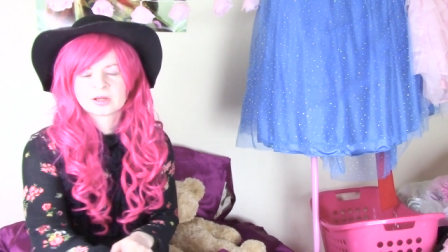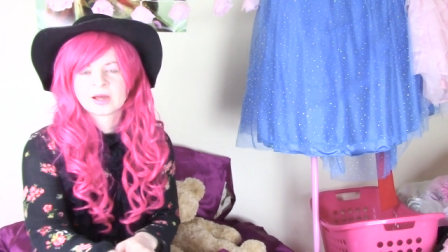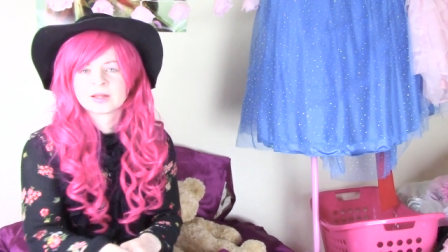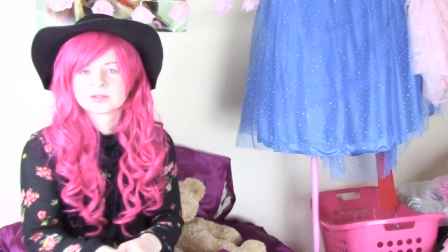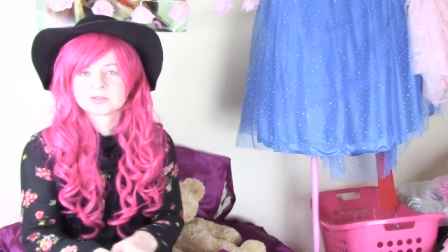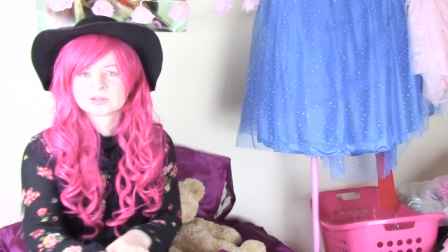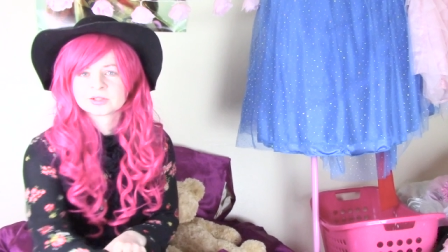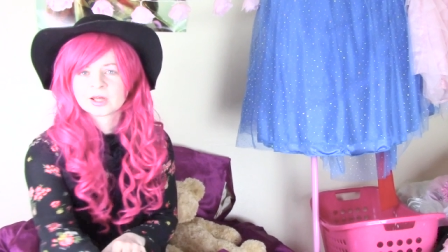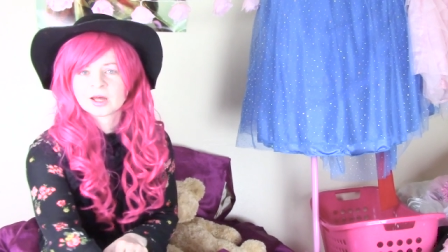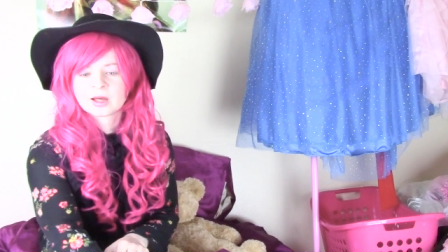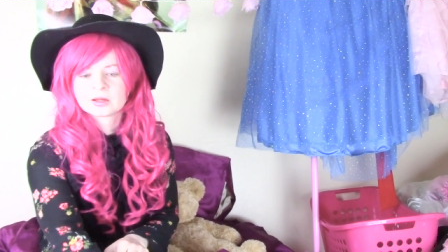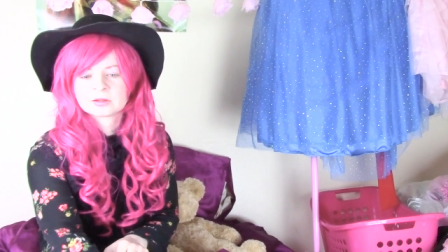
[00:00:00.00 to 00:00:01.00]
and
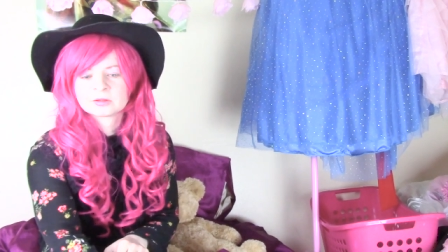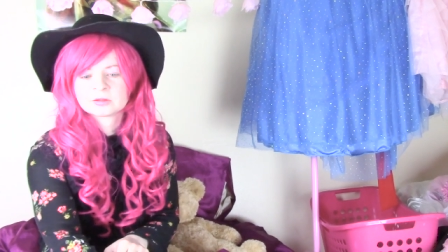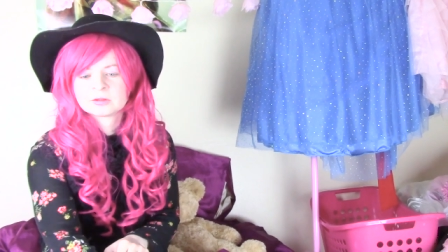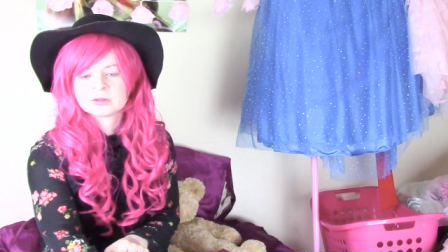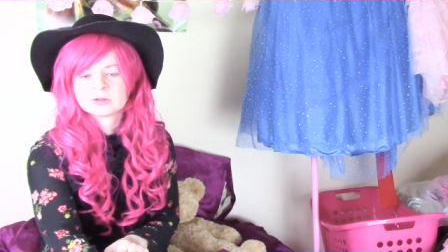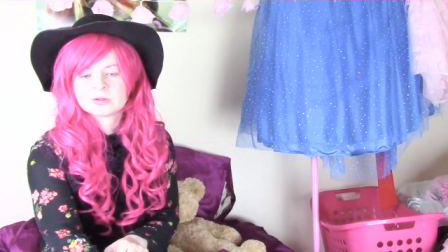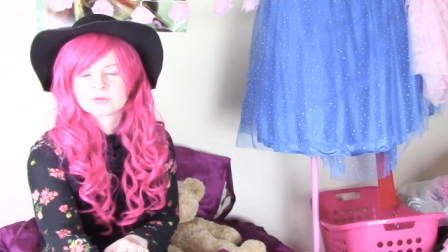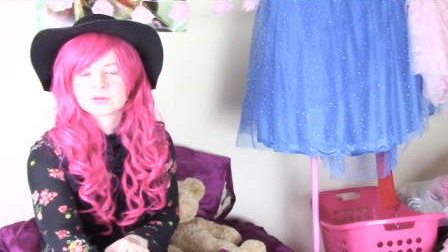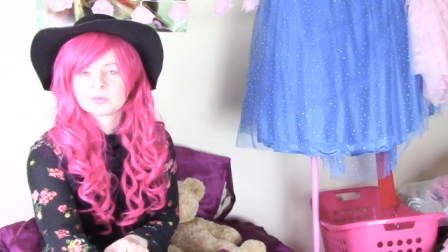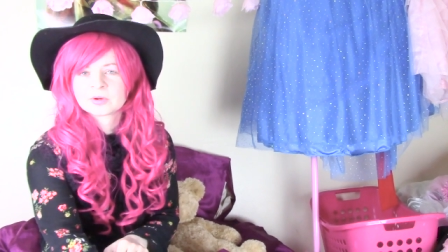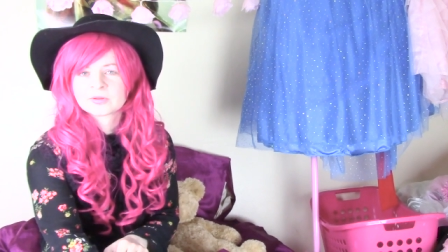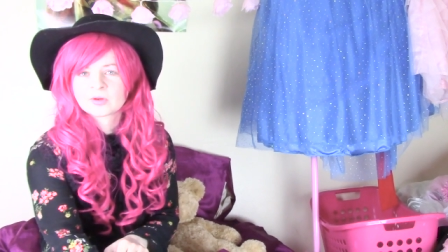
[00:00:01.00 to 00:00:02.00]
see
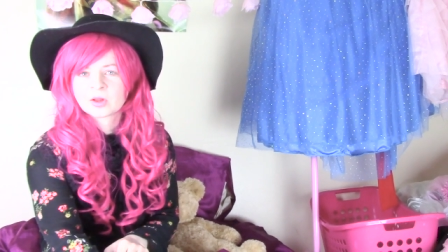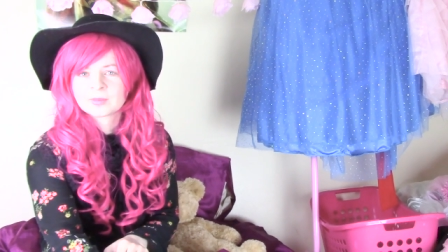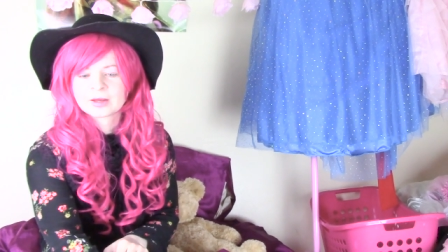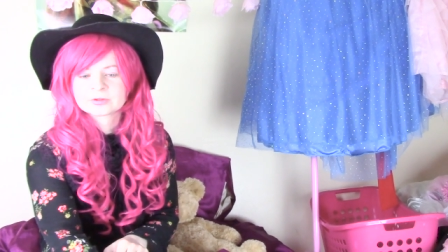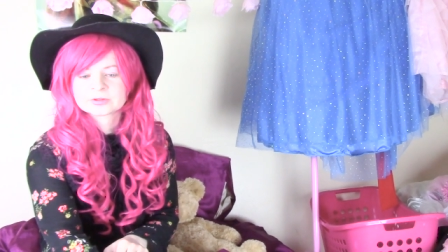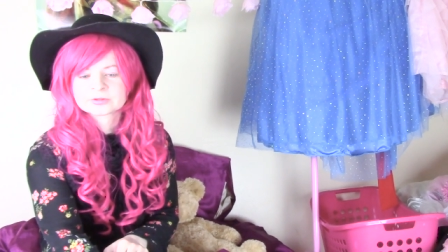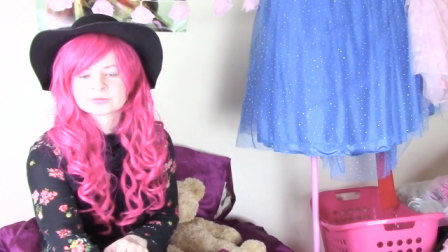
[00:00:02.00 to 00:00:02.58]
what it's all about.